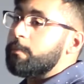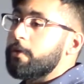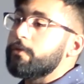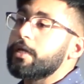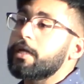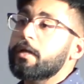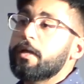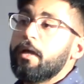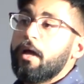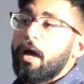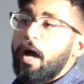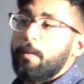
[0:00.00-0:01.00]
building.
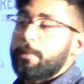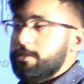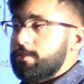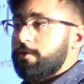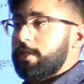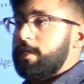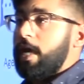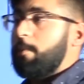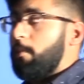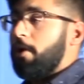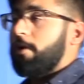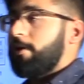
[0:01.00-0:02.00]
Because during the day I'm
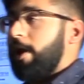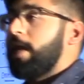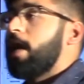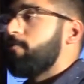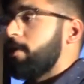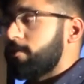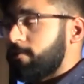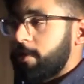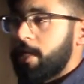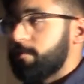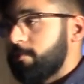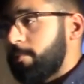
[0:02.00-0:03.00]
a marketer and I run the
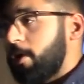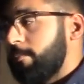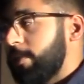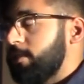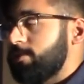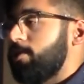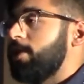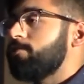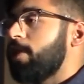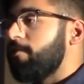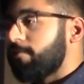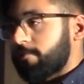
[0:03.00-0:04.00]
creative department, so I
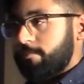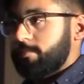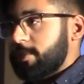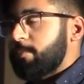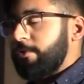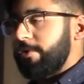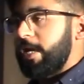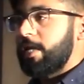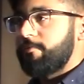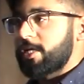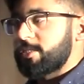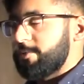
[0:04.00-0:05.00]
do have some
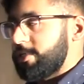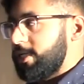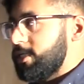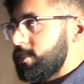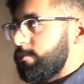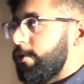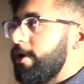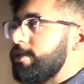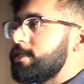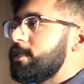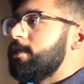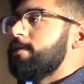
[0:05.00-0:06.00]
creative expertise where
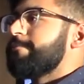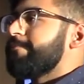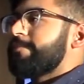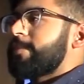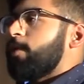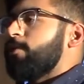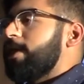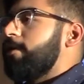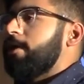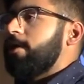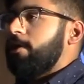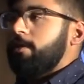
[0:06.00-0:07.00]

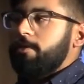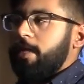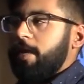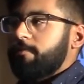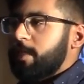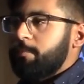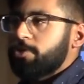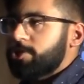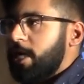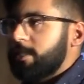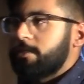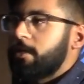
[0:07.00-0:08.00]
you can't really push
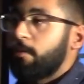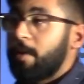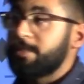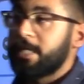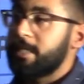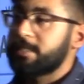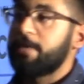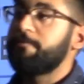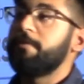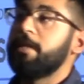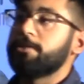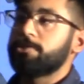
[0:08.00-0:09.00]
content on a website that's not
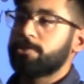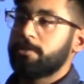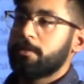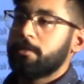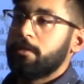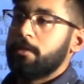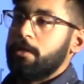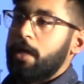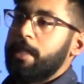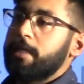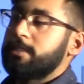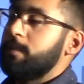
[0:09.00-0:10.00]
finished.
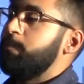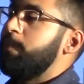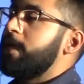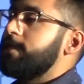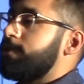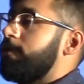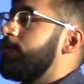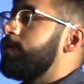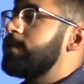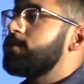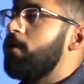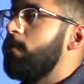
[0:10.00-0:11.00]
And that's the biggest hurdle.
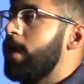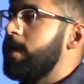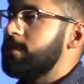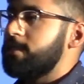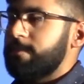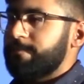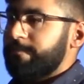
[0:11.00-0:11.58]
That's always